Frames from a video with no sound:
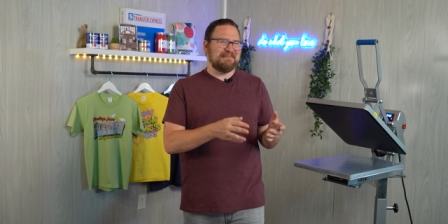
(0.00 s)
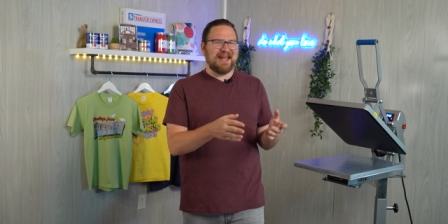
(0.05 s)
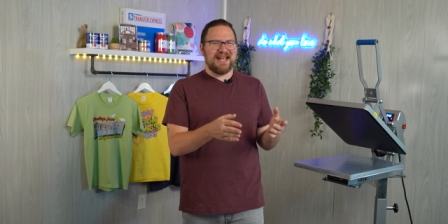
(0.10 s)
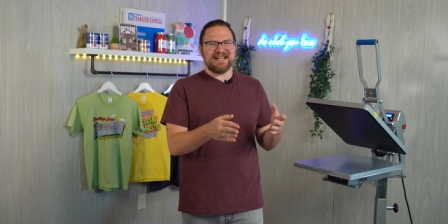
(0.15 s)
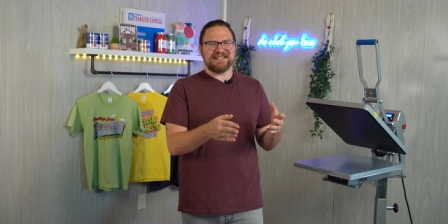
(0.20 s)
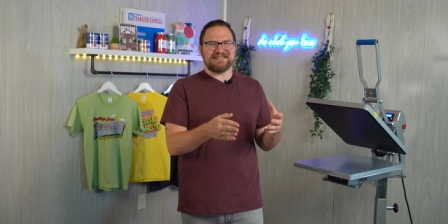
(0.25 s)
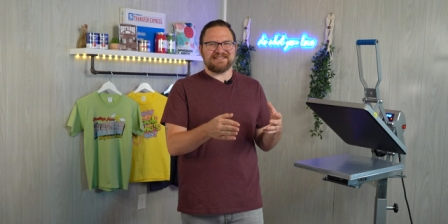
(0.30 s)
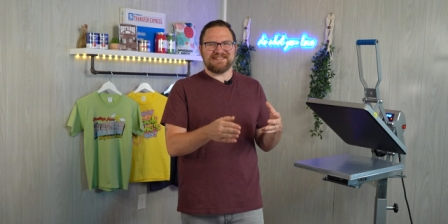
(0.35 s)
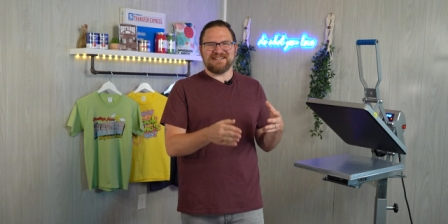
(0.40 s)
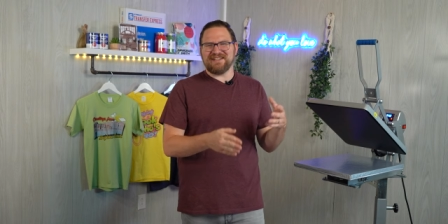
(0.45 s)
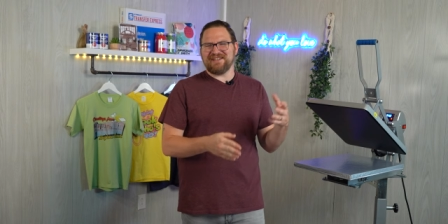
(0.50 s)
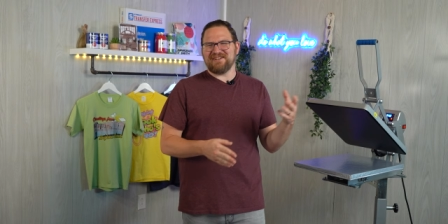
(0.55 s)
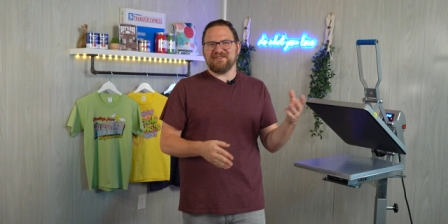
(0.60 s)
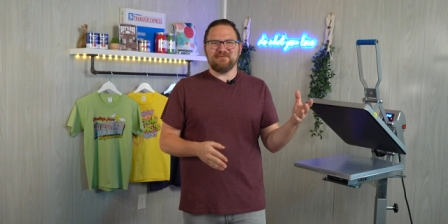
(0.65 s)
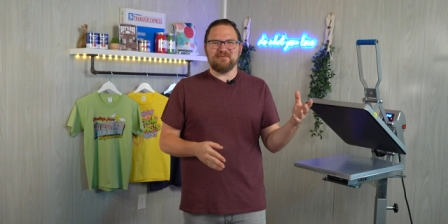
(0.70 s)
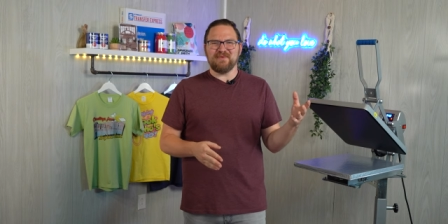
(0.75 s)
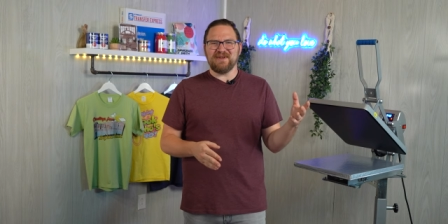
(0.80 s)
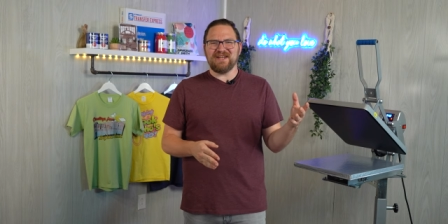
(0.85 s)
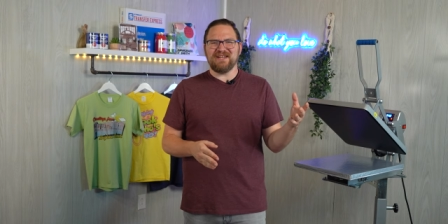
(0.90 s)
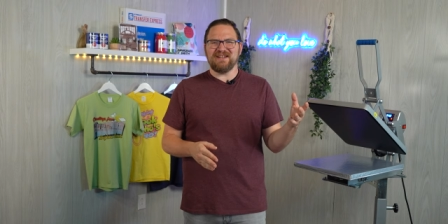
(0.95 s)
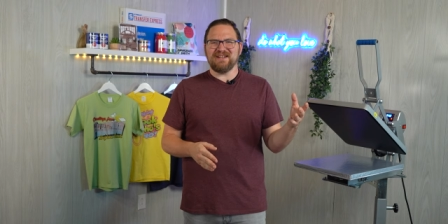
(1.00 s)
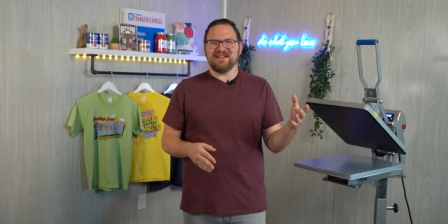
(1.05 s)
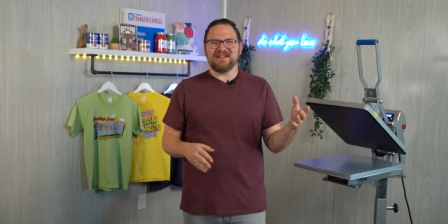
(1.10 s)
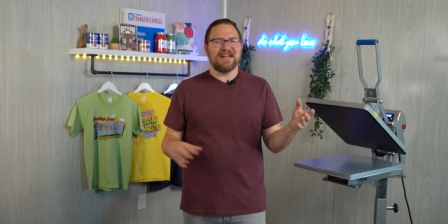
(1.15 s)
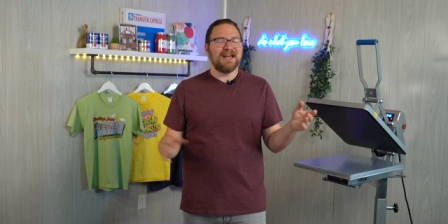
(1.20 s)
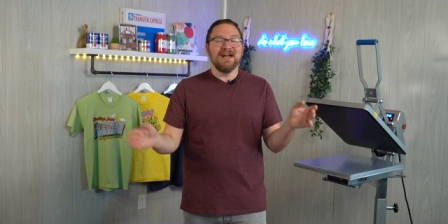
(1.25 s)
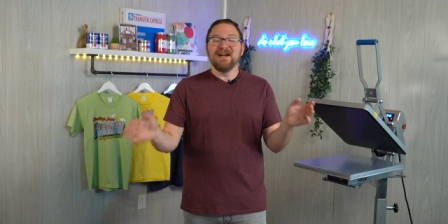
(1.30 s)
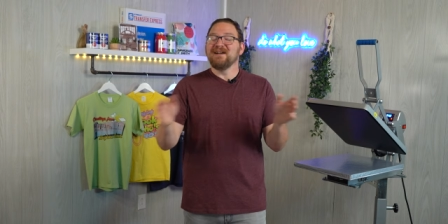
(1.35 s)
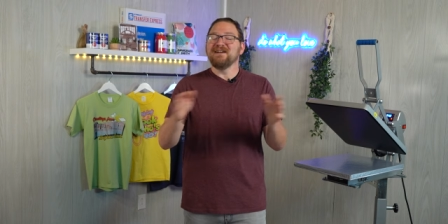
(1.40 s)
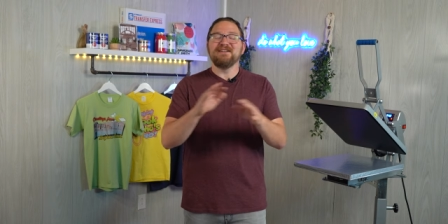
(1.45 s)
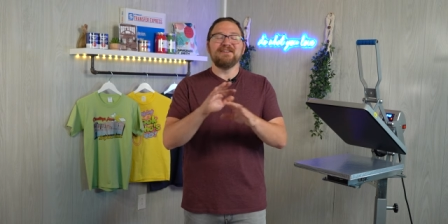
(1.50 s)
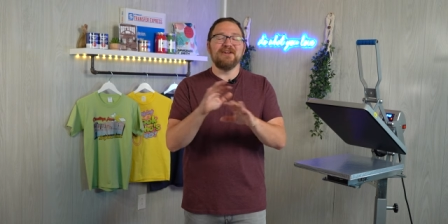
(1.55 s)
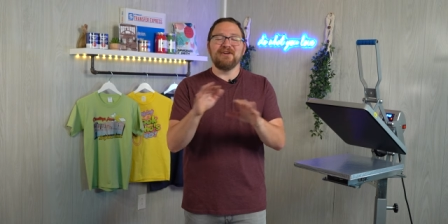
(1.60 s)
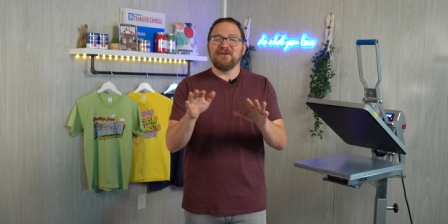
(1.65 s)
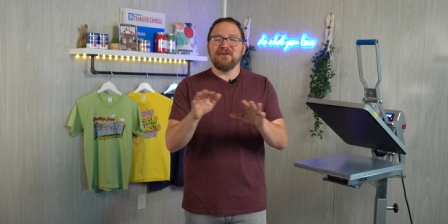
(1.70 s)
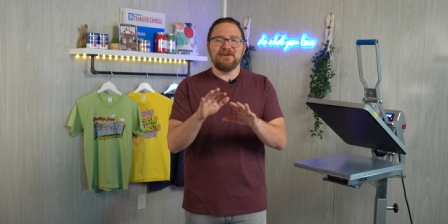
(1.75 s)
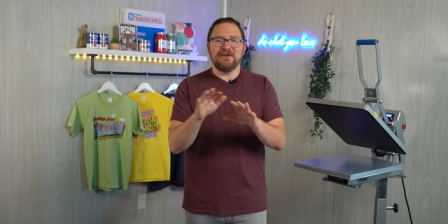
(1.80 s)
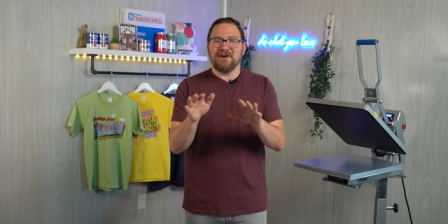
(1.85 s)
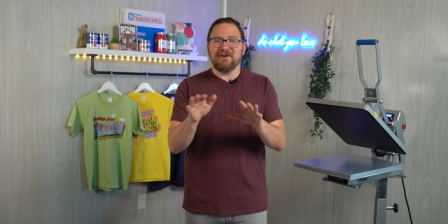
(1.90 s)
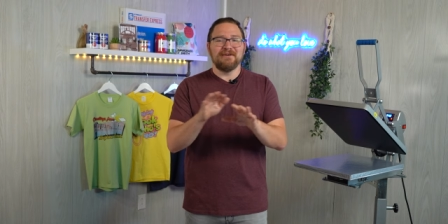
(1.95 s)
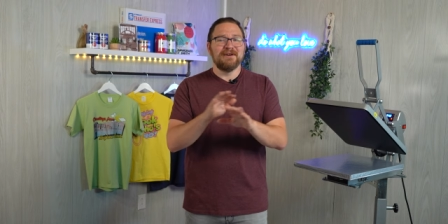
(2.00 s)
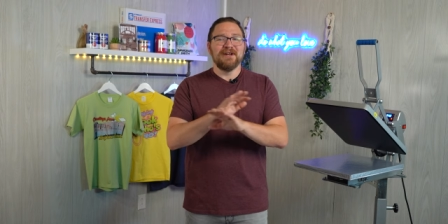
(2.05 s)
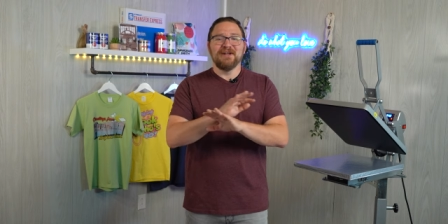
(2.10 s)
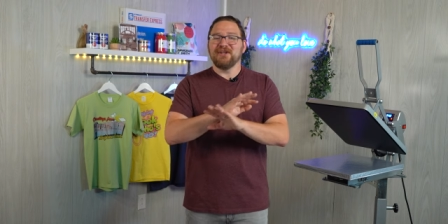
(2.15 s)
masking, weeding. No, no, no.